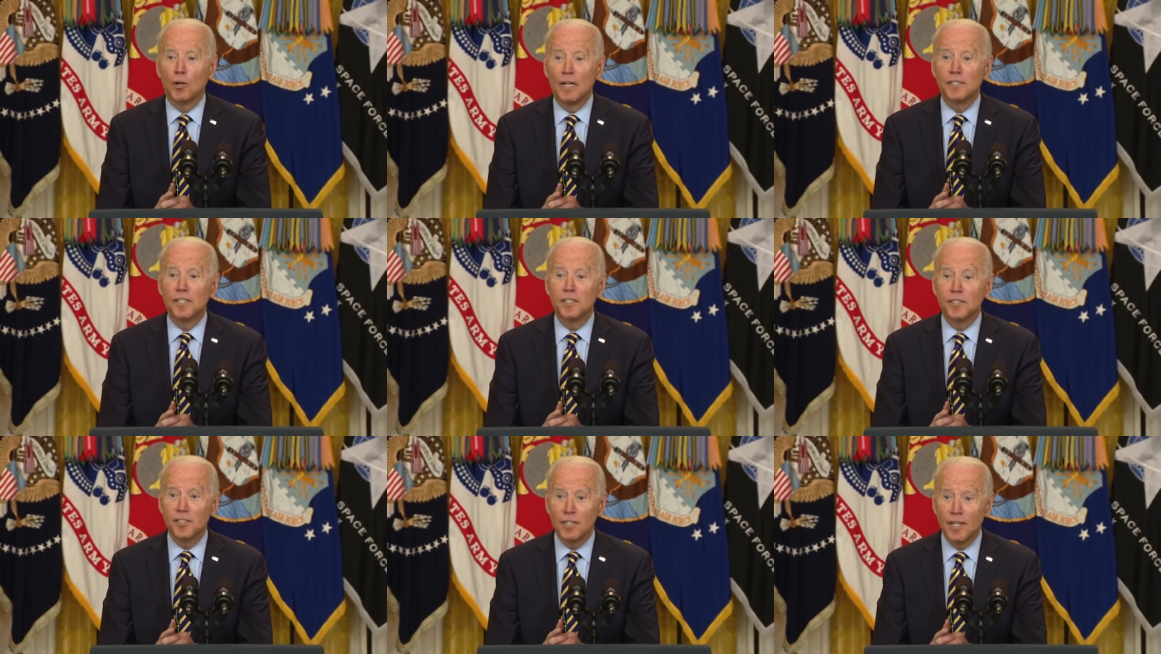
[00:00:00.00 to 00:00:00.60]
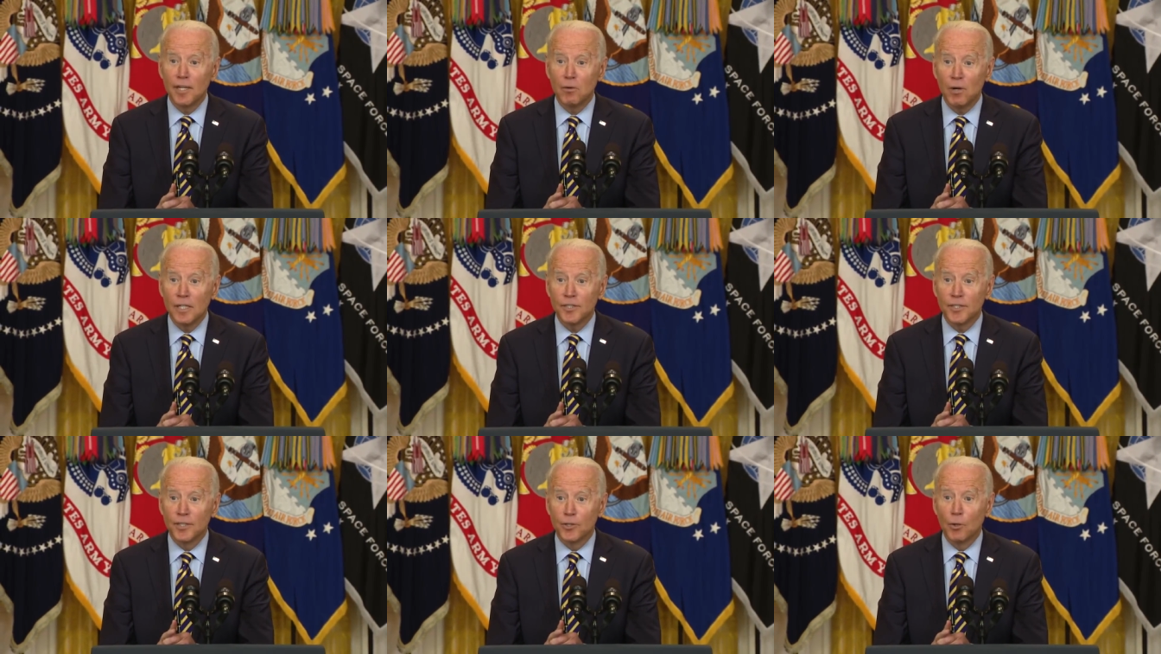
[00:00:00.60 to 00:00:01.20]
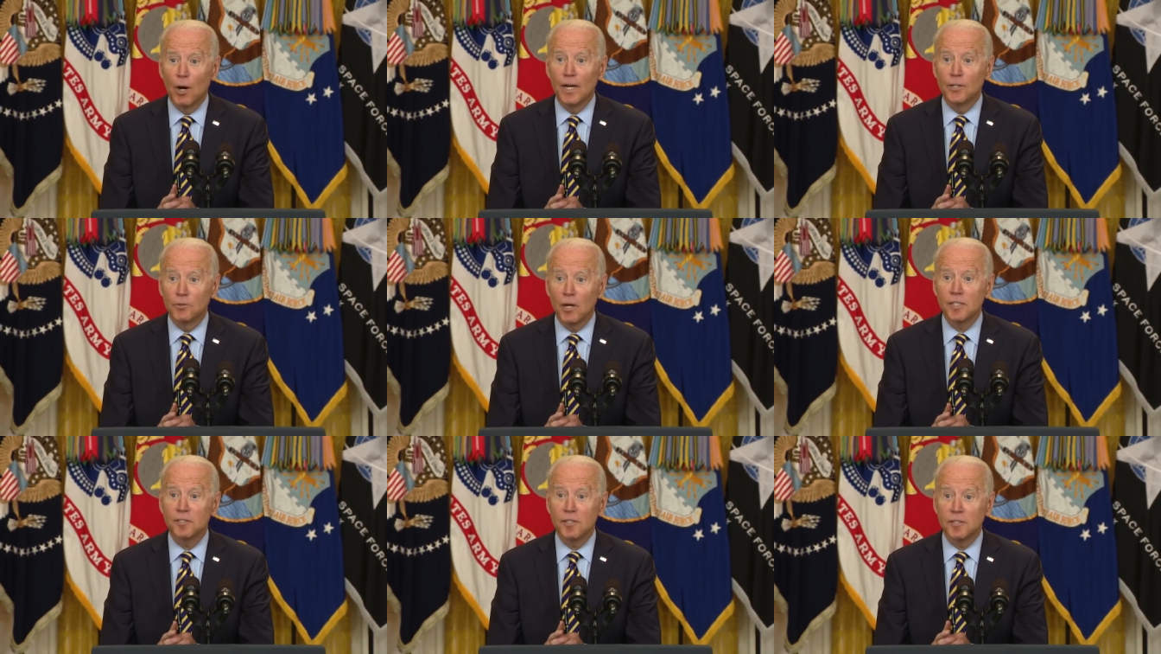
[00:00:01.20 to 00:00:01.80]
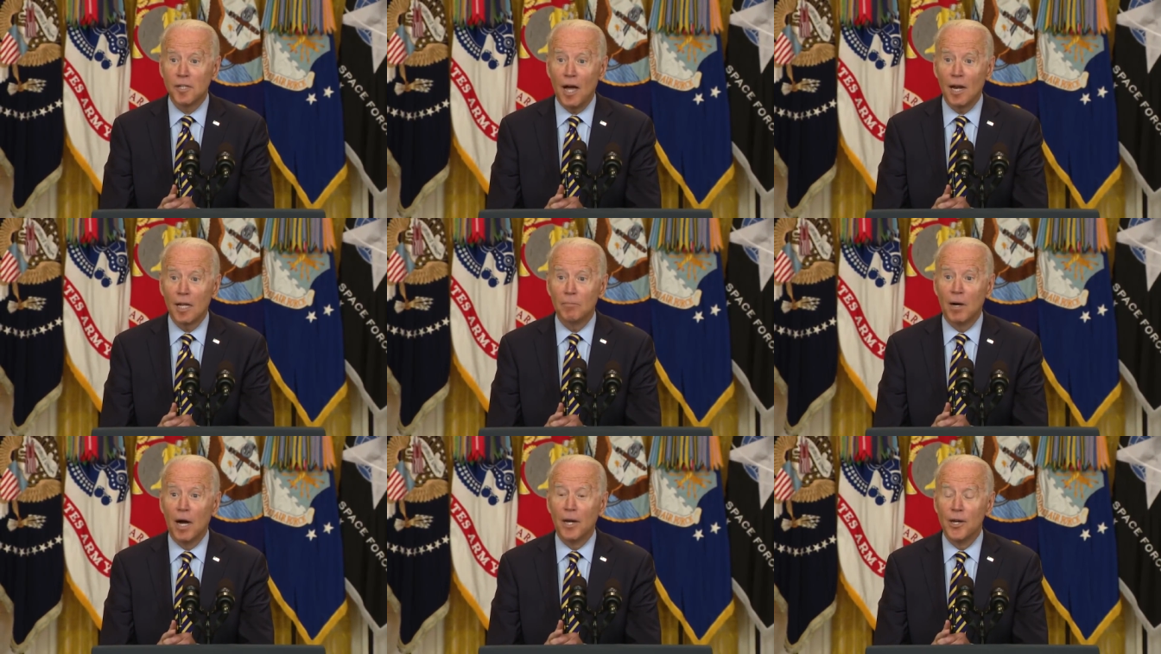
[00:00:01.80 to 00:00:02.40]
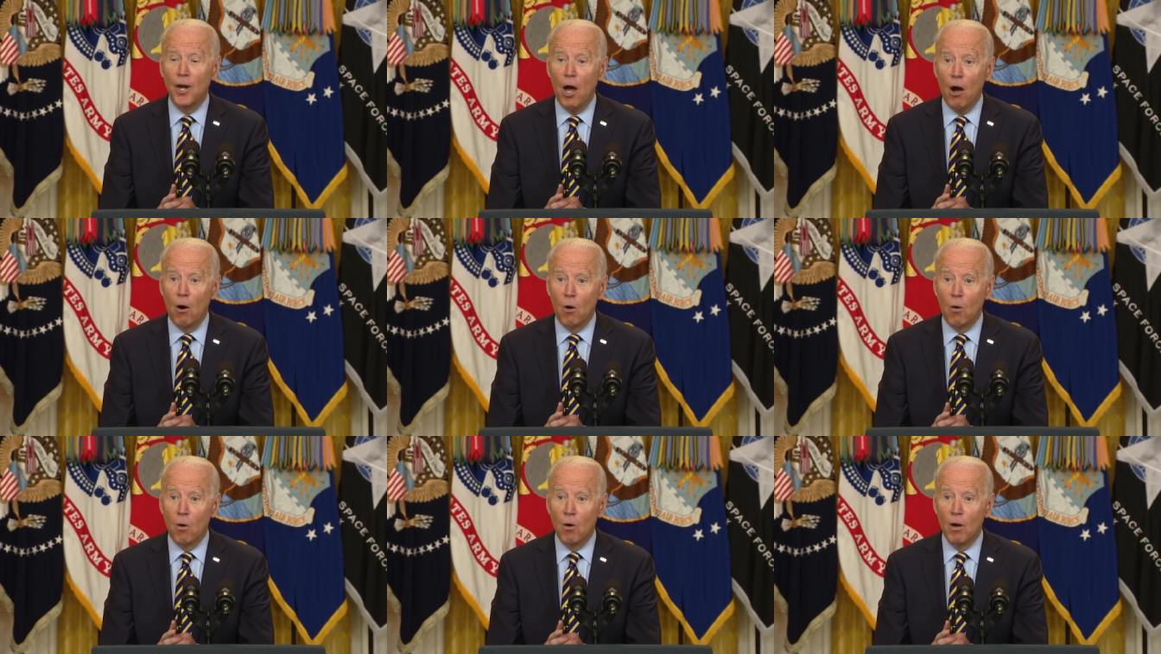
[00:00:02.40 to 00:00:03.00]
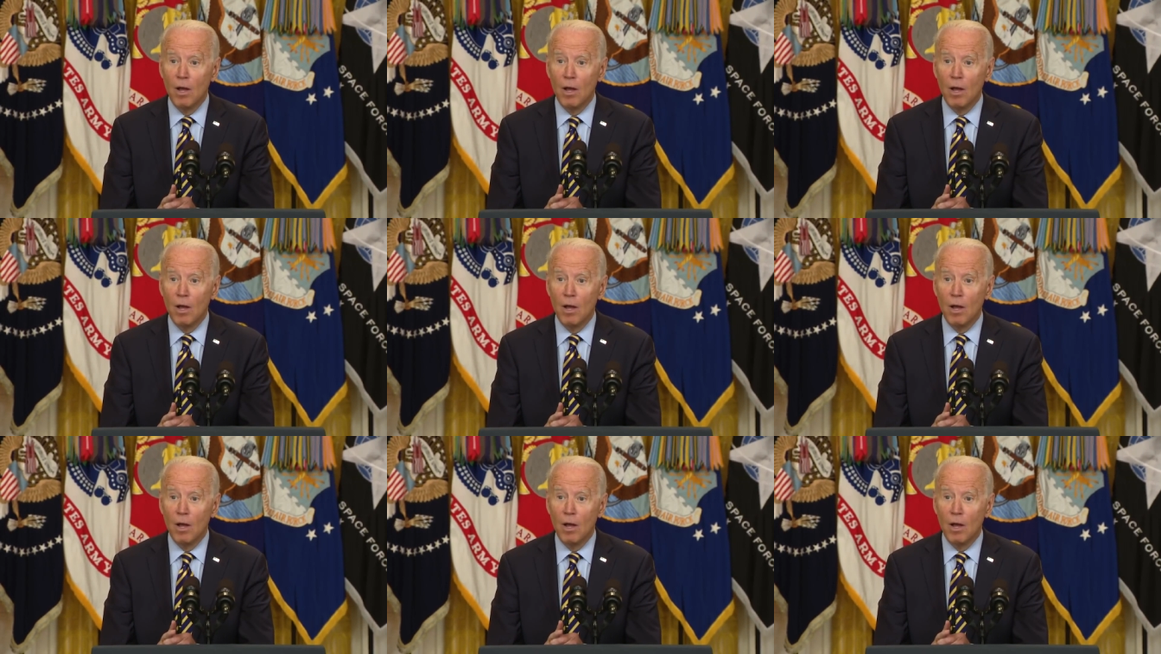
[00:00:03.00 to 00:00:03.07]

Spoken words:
It's a silly question. Do I trust the Taliban? No.